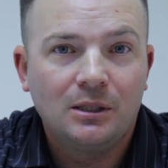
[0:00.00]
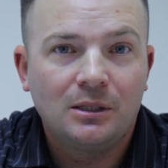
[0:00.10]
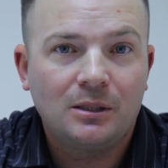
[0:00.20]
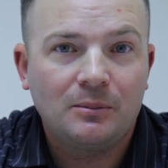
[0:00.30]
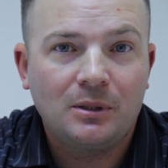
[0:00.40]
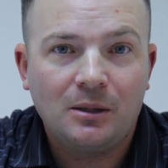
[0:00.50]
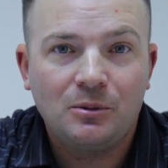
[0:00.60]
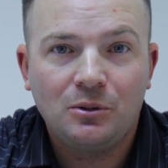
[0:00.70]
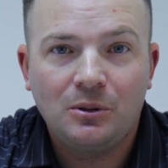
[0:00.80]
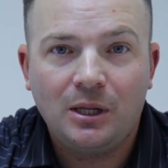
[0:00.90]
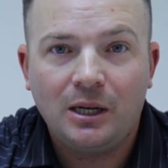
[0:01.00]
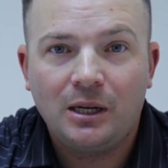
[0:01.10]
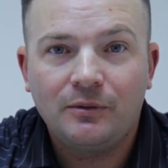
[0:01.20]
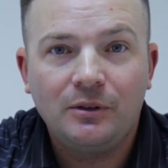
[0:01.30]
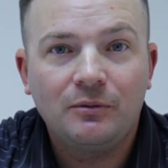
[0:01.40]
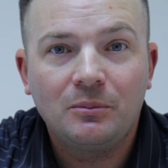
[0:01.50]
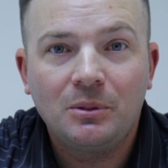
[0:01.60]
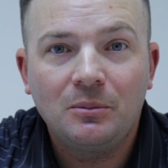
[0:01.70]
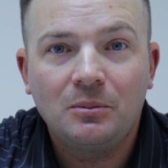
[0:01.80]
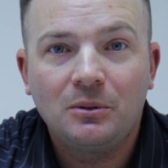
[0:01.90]
Sometimes you'll have even
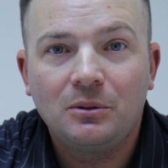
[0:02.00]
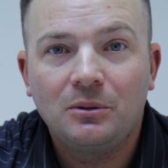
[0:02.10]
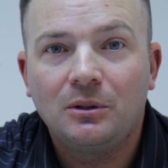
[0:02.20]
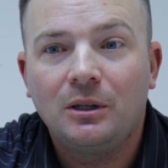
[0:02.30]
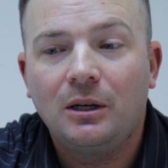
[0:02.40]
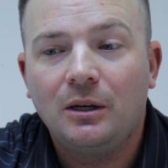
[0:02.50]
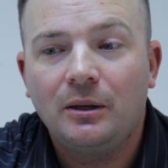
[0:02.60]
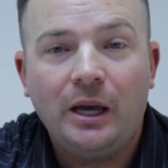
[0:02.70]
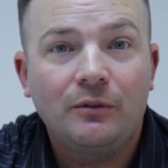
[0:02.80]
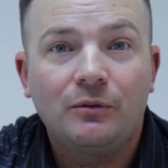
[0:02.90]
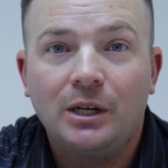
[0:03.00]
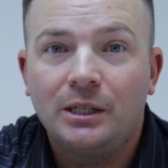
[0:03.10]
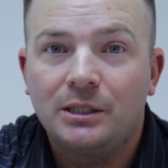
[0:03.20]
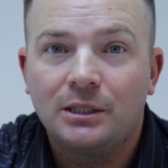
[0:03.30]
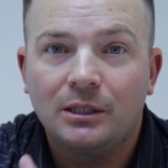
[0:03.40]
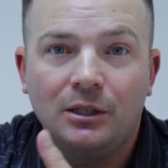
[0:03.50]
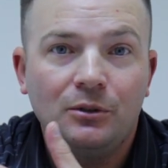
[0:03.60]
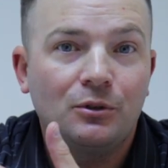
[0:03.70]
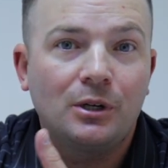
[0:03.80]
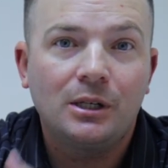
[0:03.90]
people advertising a
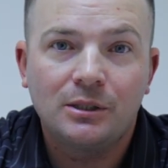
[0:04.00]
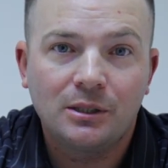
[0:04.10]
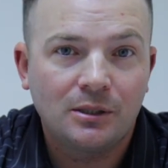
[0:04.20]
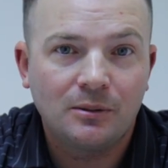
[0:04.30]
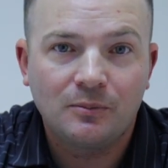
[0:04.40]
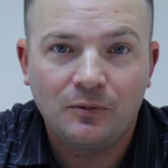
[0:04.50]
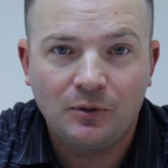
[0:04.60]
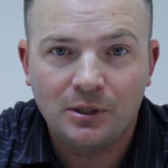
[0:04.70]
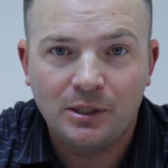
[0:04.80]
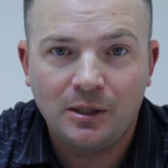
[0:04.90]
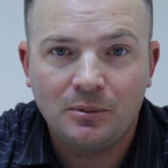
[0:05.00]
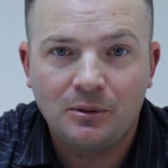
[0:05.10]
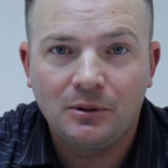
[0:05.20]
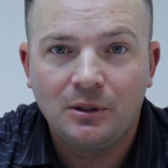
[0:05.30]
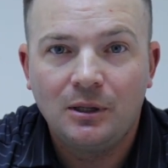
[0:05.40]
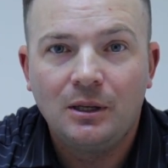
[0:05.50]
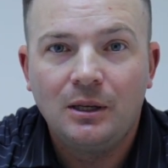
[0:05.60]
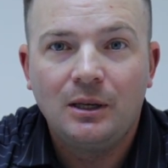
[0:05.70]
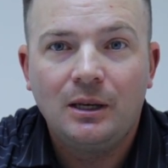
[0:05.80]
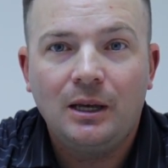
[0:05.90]
new trail system, for example,
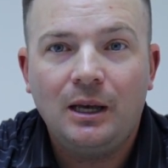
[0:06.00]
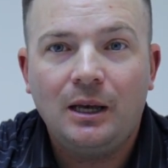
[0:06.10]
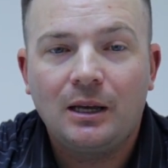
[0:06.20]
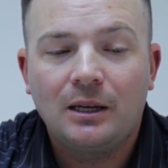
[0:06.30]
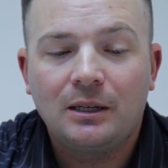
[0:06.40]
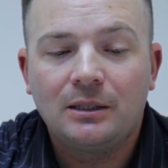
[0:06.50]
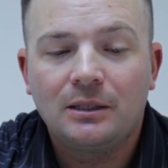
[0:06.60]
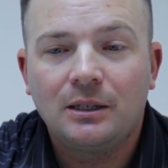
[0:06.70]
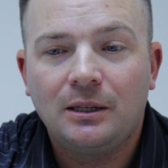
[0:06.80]
and